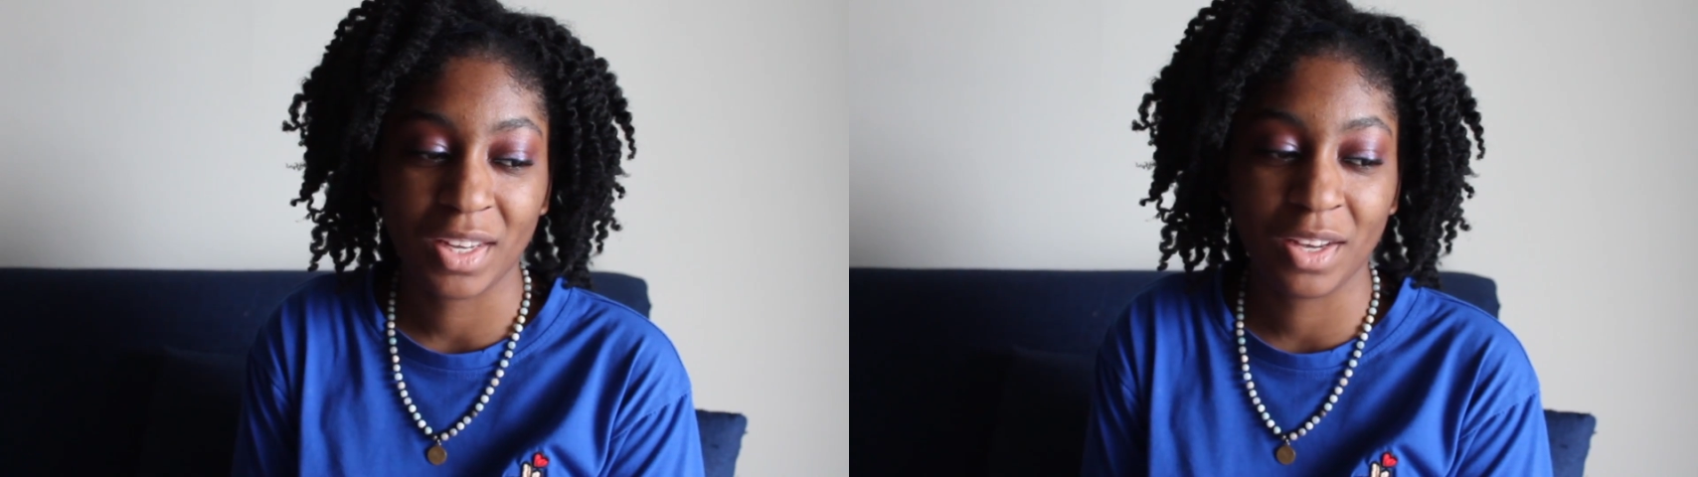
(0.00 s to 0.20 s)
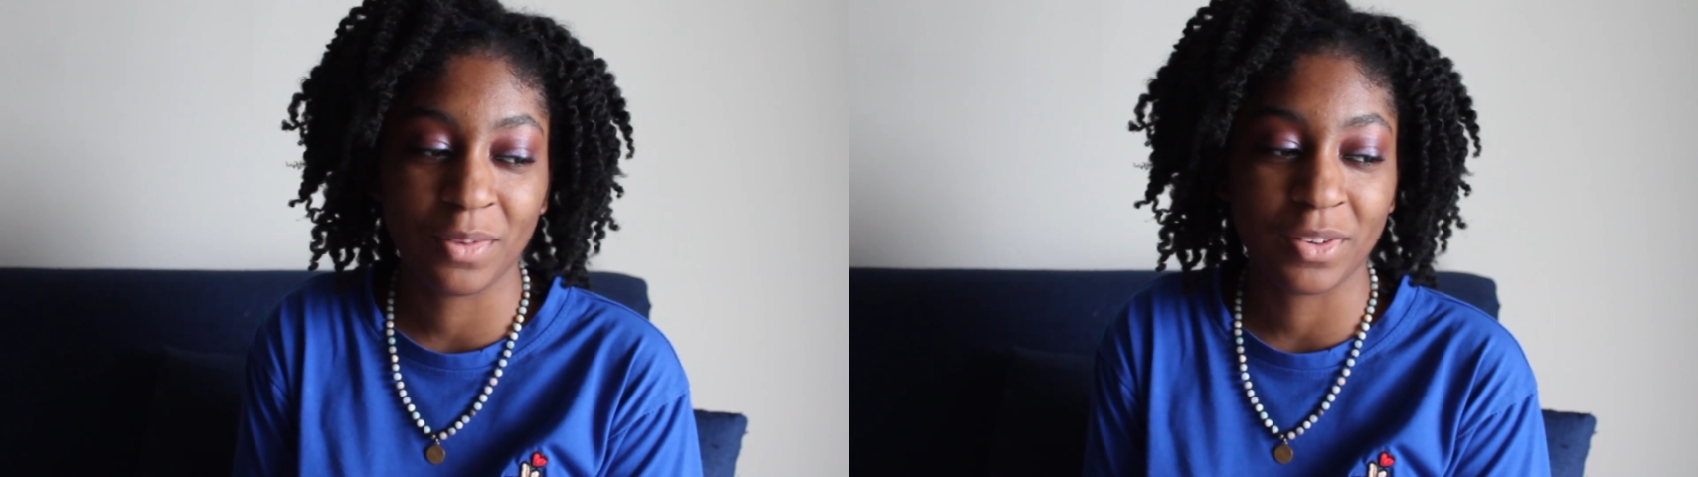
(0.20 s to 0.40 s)

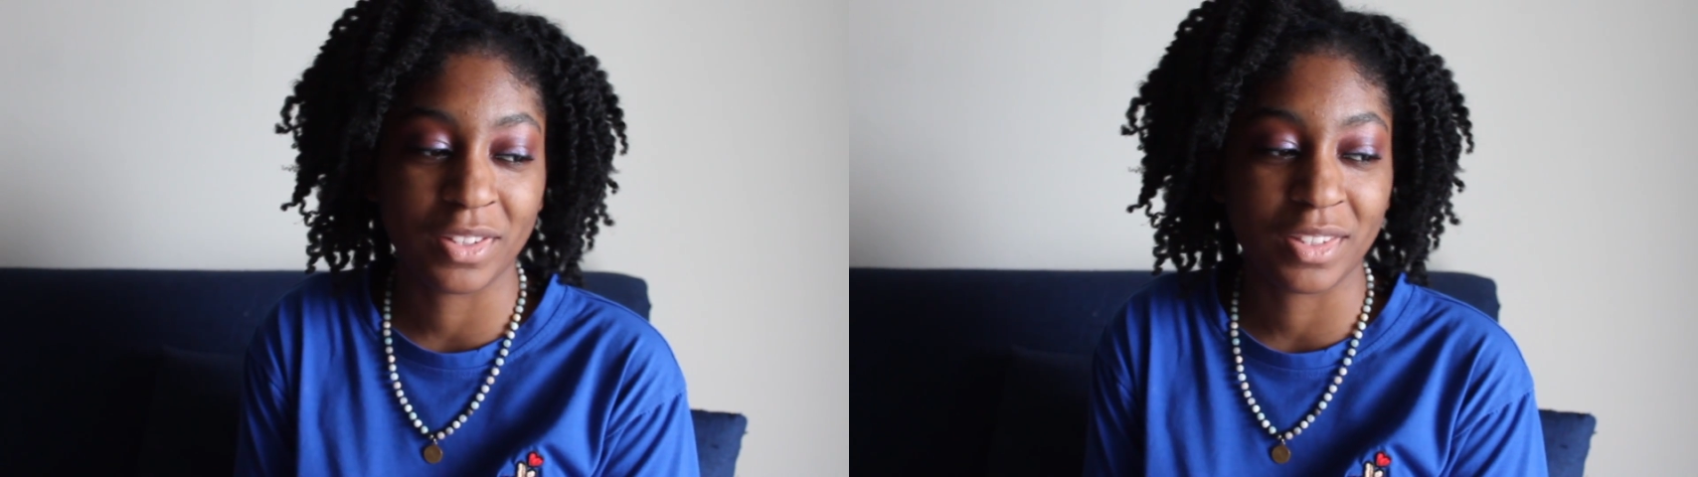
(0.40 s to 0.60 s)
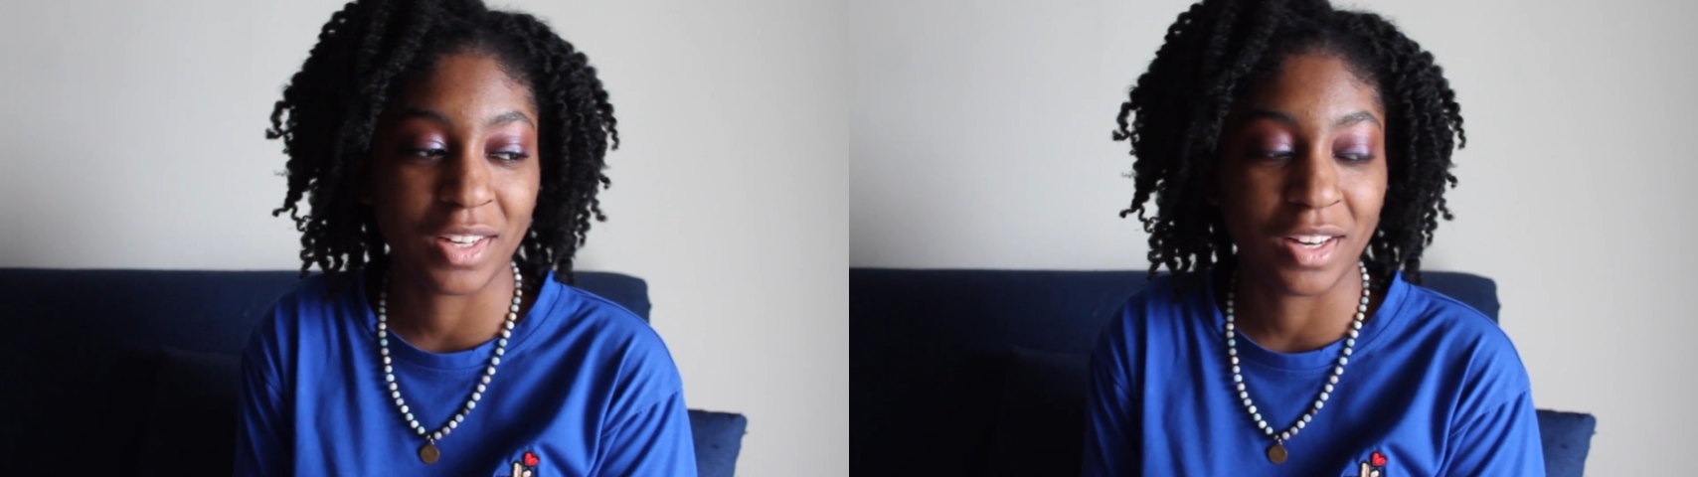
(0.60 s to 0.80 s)

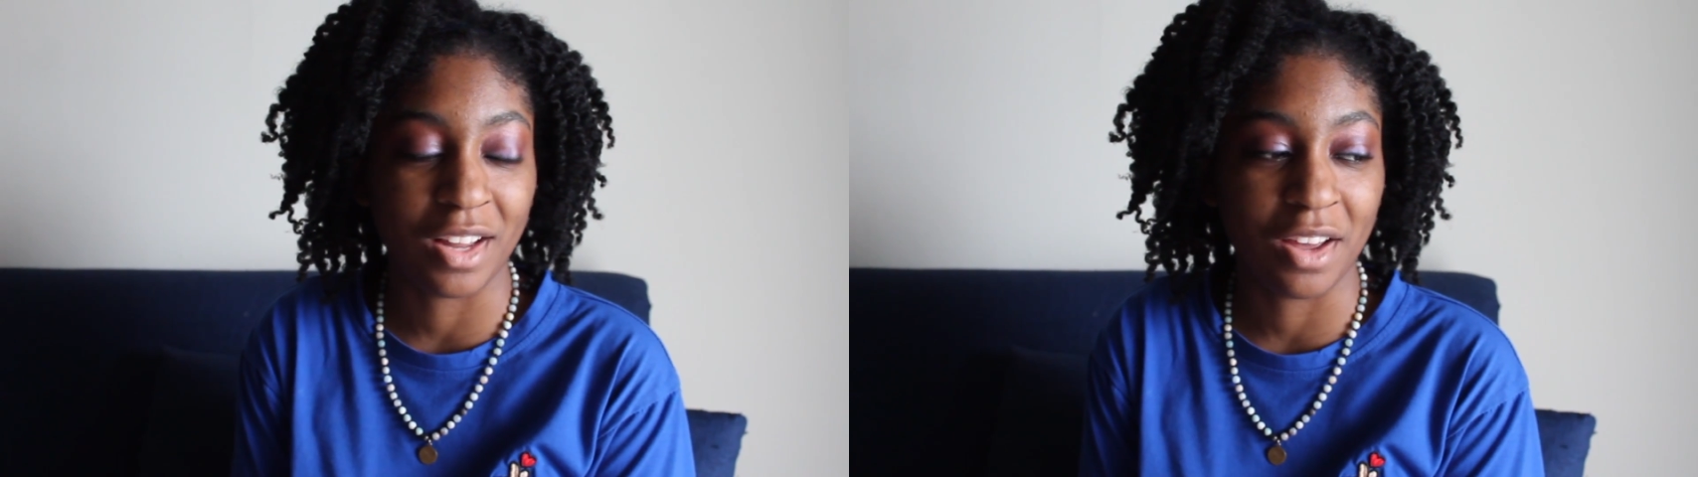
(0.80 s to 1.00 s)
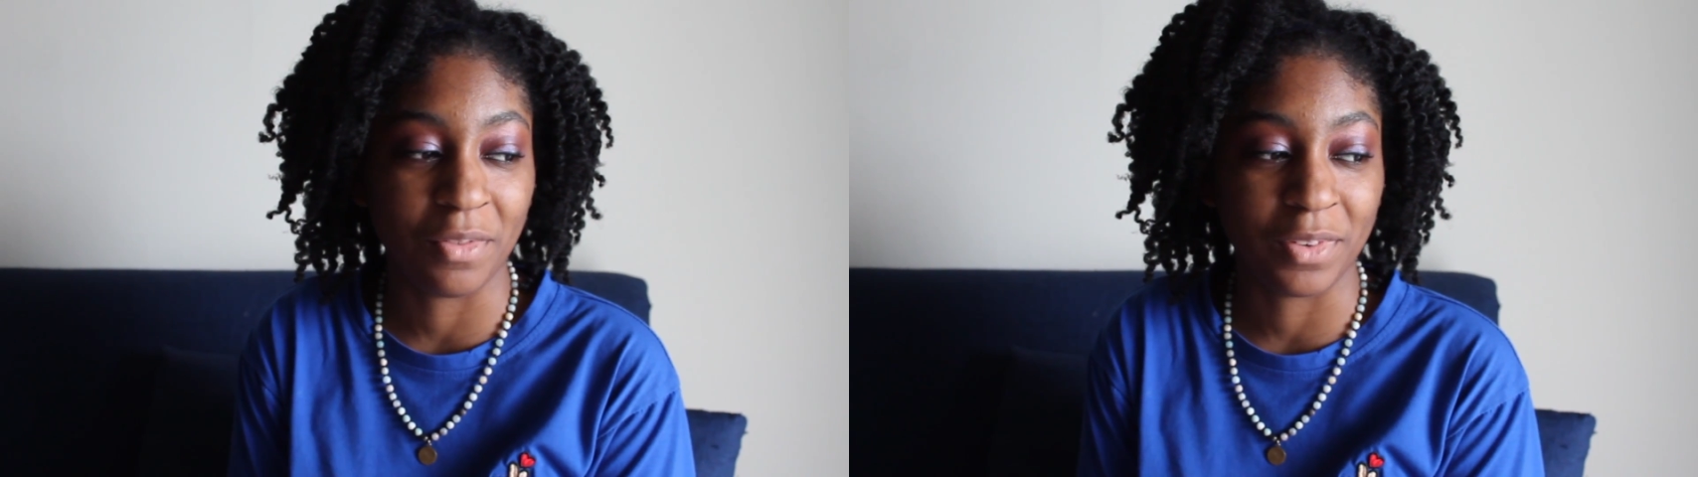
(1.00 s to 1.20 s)
was in
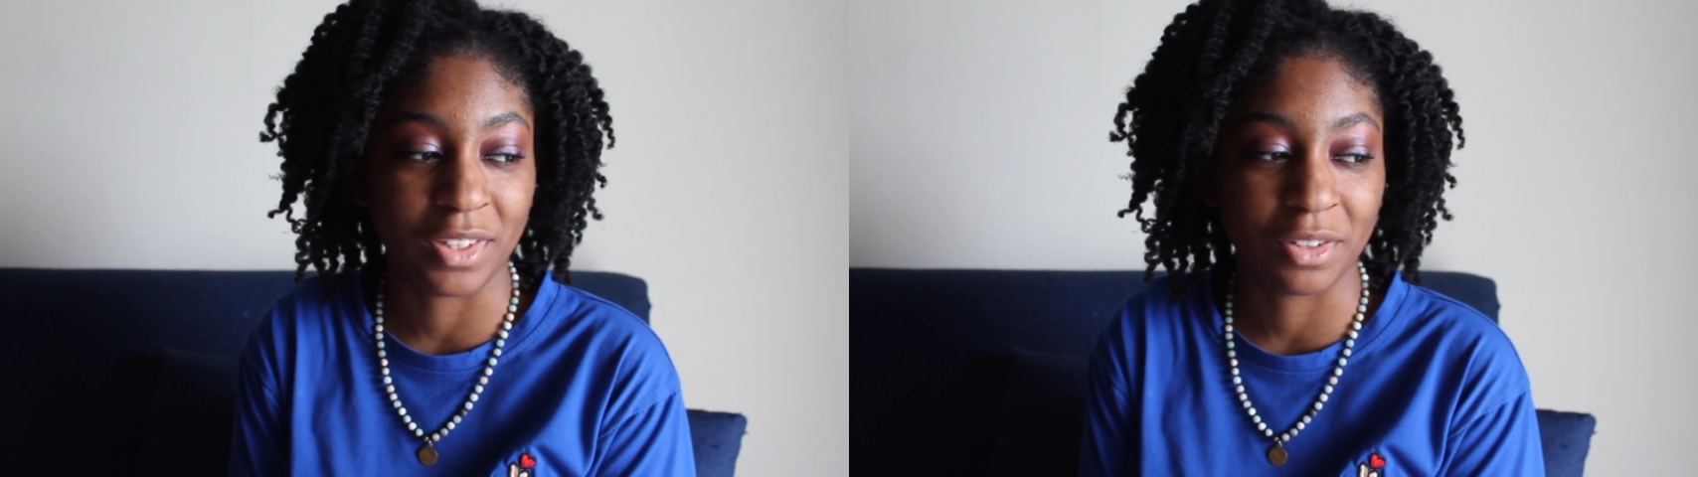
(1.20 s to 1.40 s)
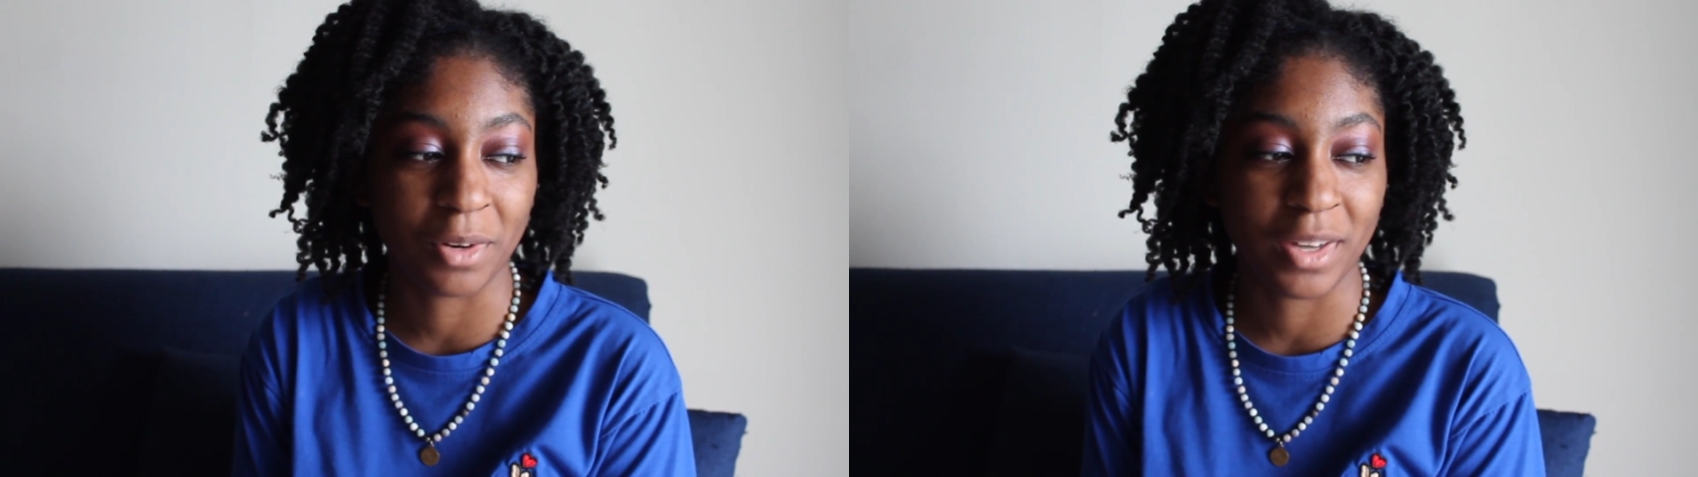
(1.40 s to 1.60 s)
love with
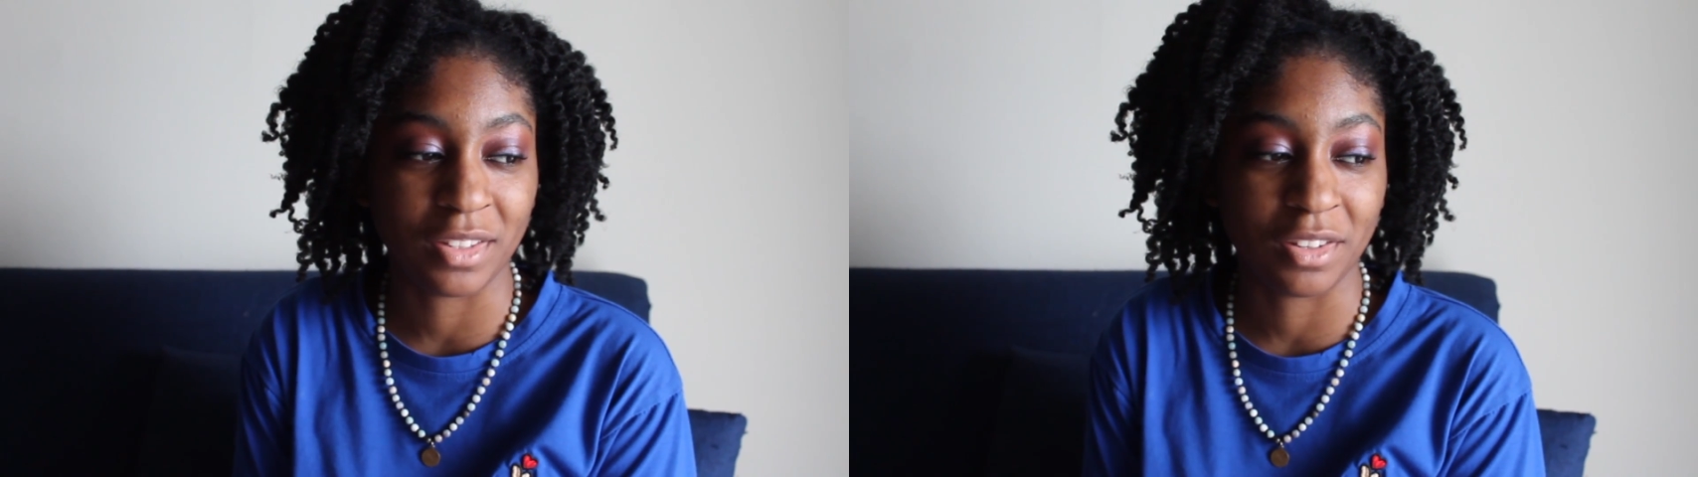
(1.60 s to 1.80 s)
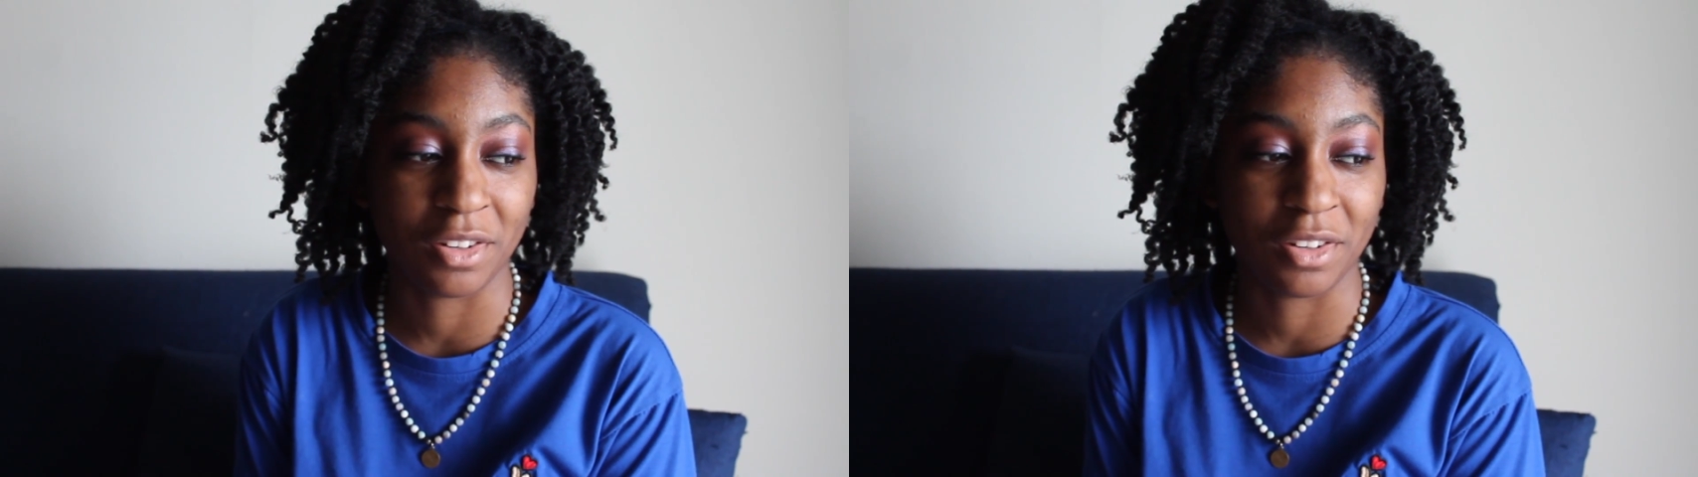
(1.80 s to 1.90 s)
the crazy